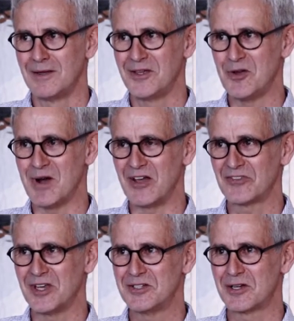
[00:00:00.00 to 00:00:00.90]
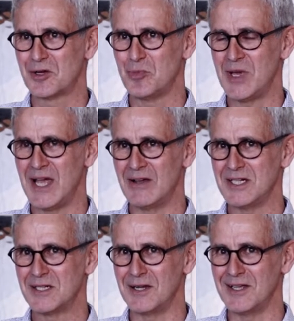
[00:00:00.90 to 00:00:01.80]
You're asking to compare
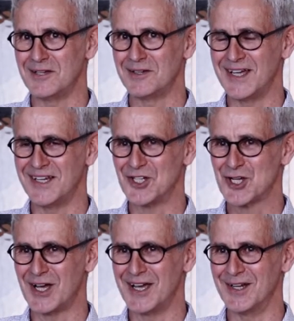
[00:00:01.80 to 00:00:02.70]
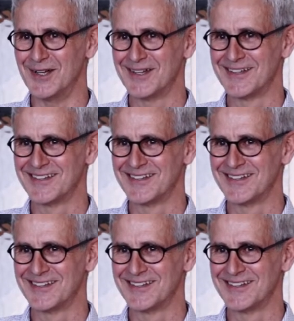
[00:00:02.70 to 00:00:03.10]
Italy and China.